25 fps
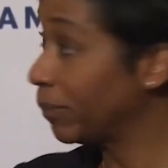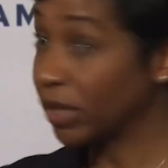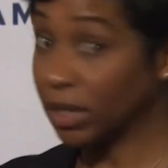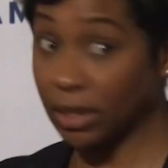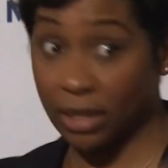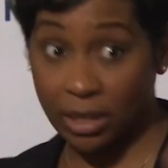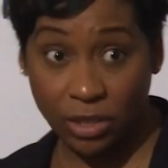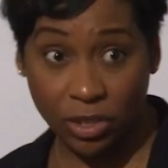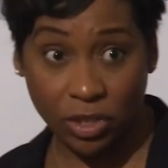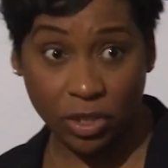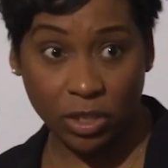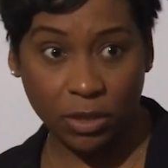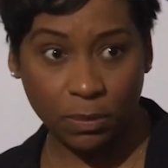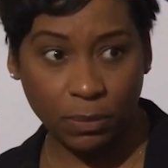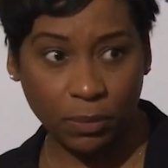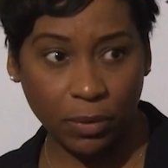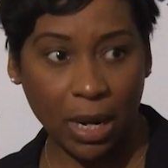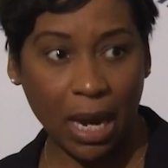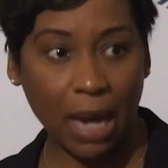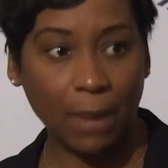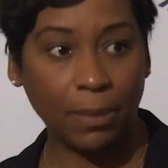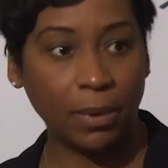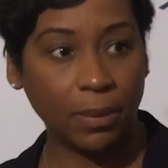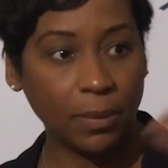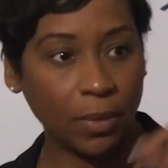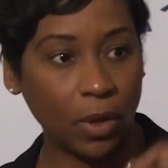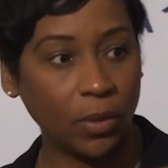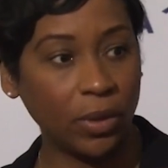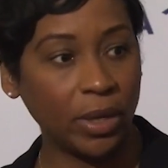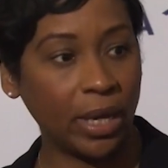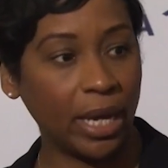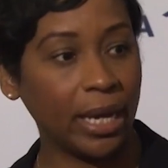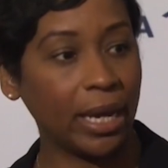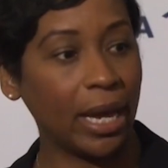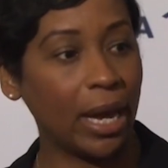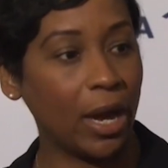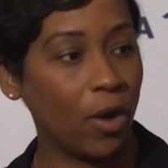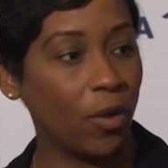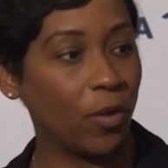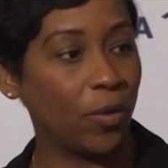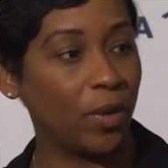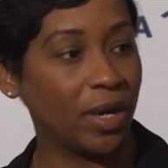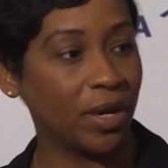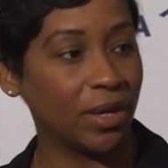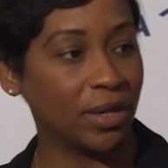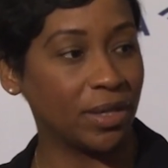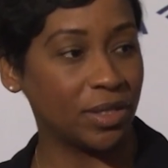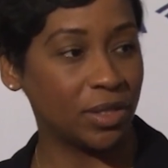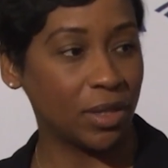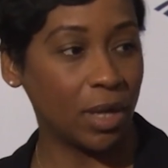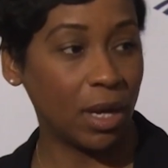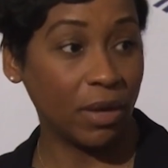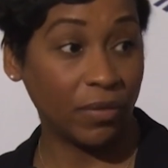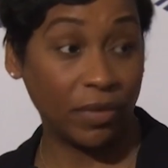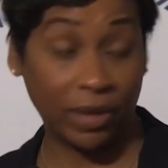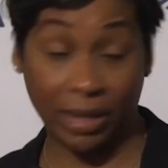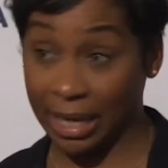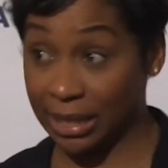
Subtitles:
This is the problem. Okay, how are we going to solve it?